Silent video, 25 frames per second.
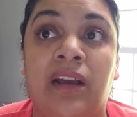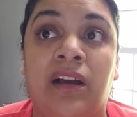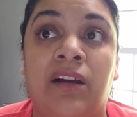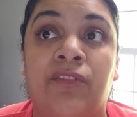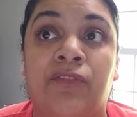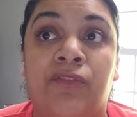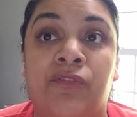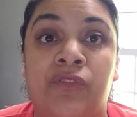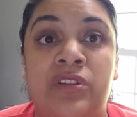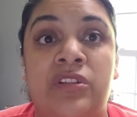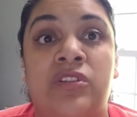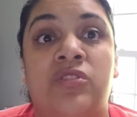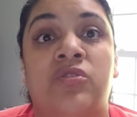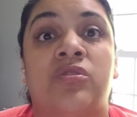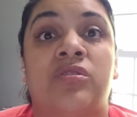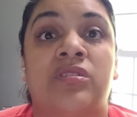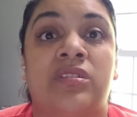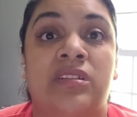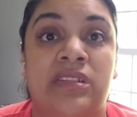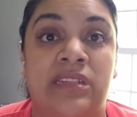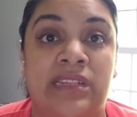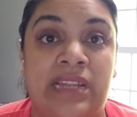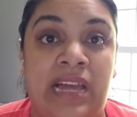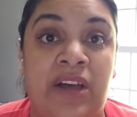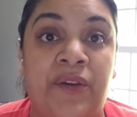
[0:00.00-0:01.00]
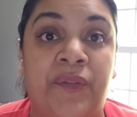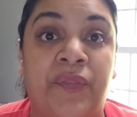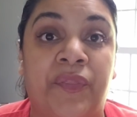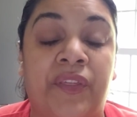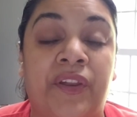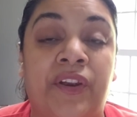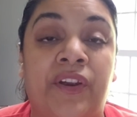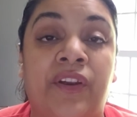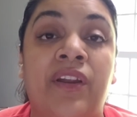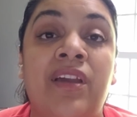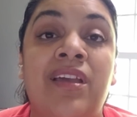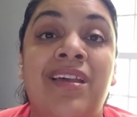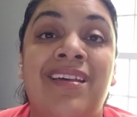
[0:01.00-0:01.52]
of resources out
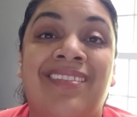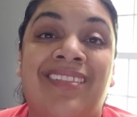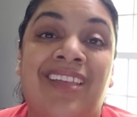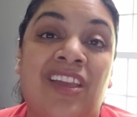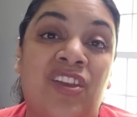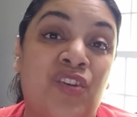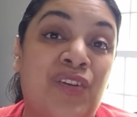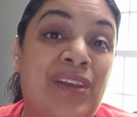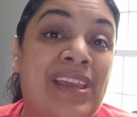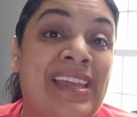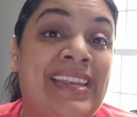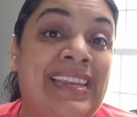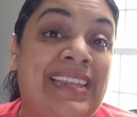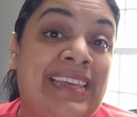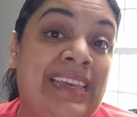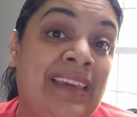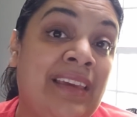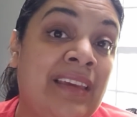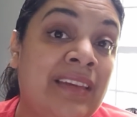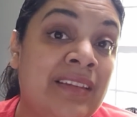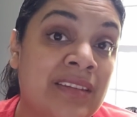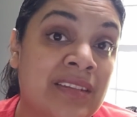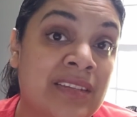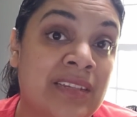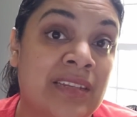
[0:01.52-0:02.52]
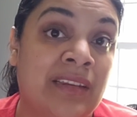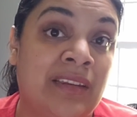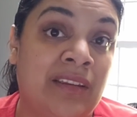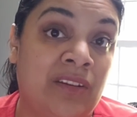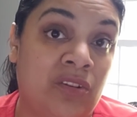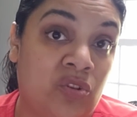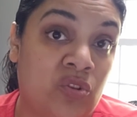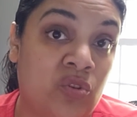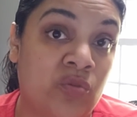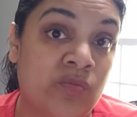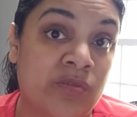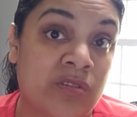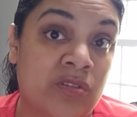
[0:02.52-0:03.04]
there that you can easily
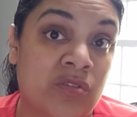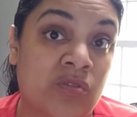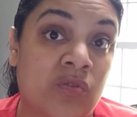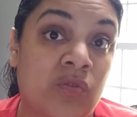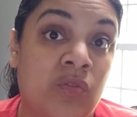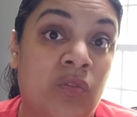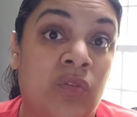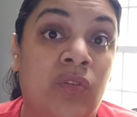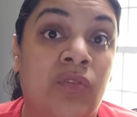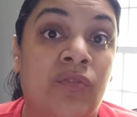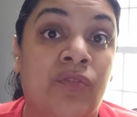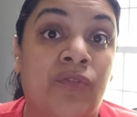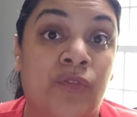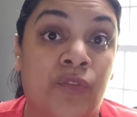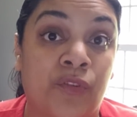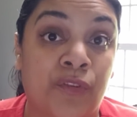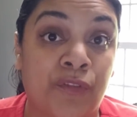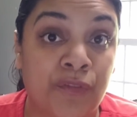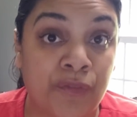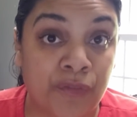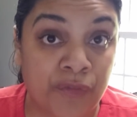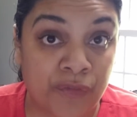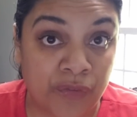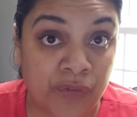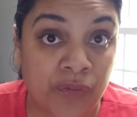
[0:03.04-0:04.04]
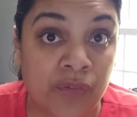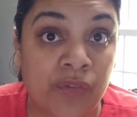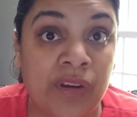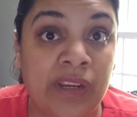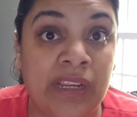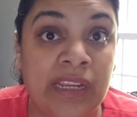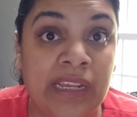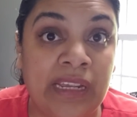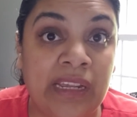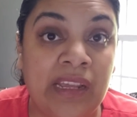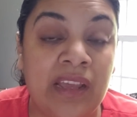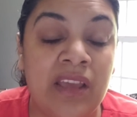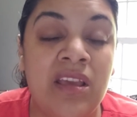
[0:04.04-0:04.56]
homeschool for
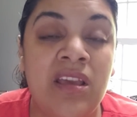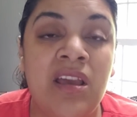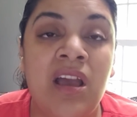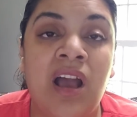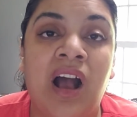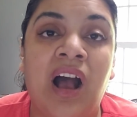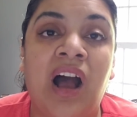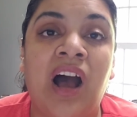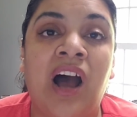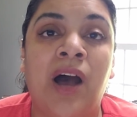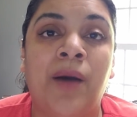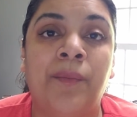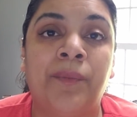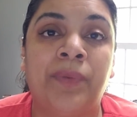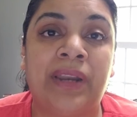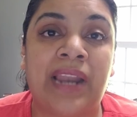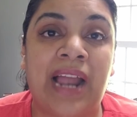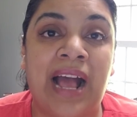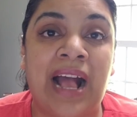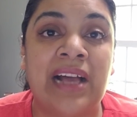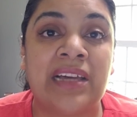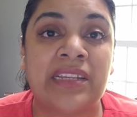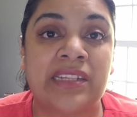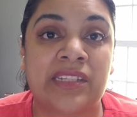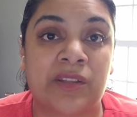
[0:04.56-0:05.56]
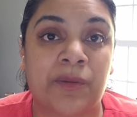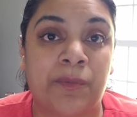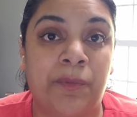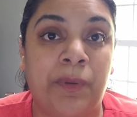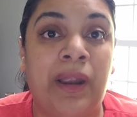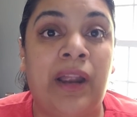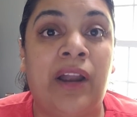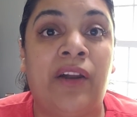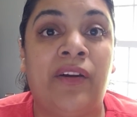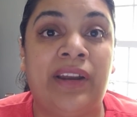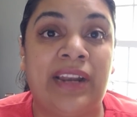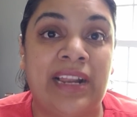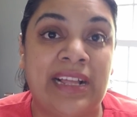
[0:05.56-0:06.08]
free. But as the
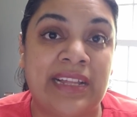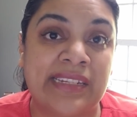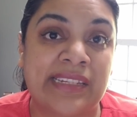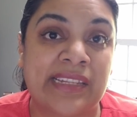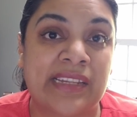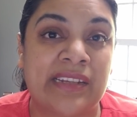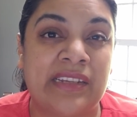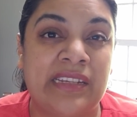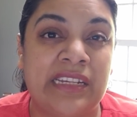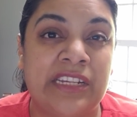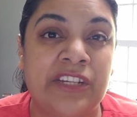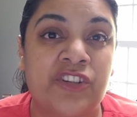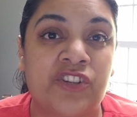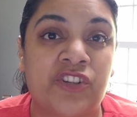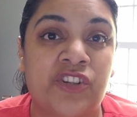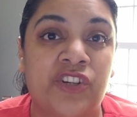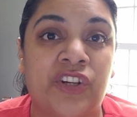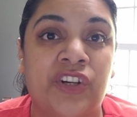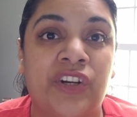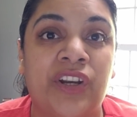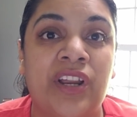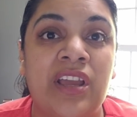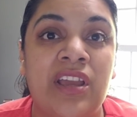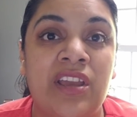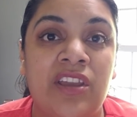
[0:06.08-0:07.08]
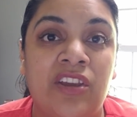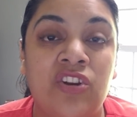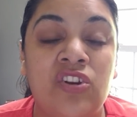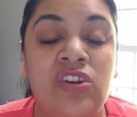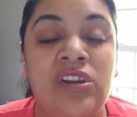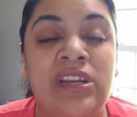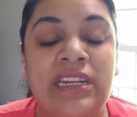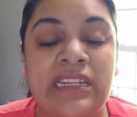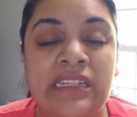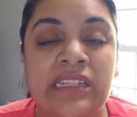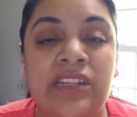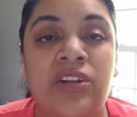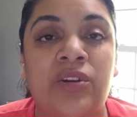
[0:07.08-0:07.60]
parent, as the teacher, it
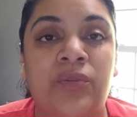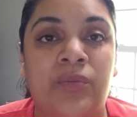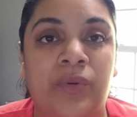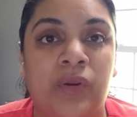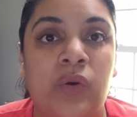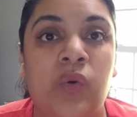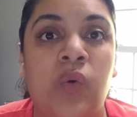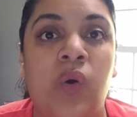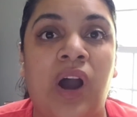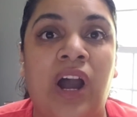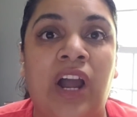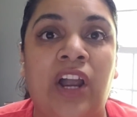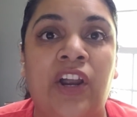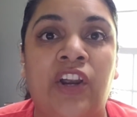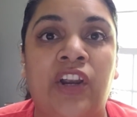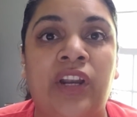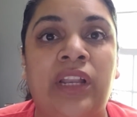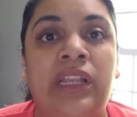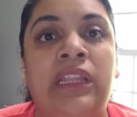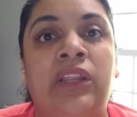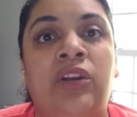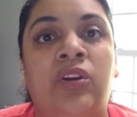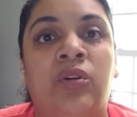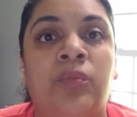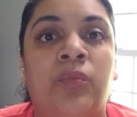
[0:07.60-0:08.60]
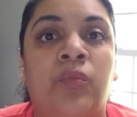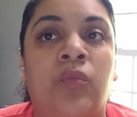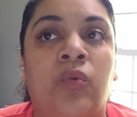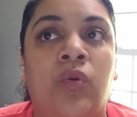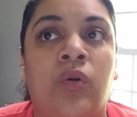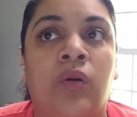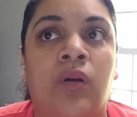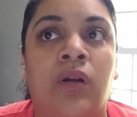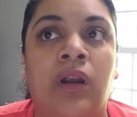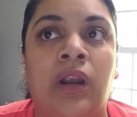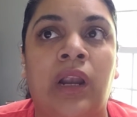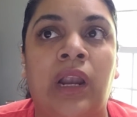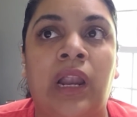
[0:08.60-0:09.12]
is going to require a little
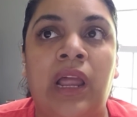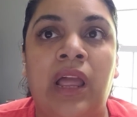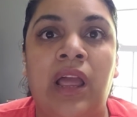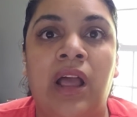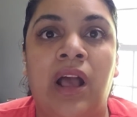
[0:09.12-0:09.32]
more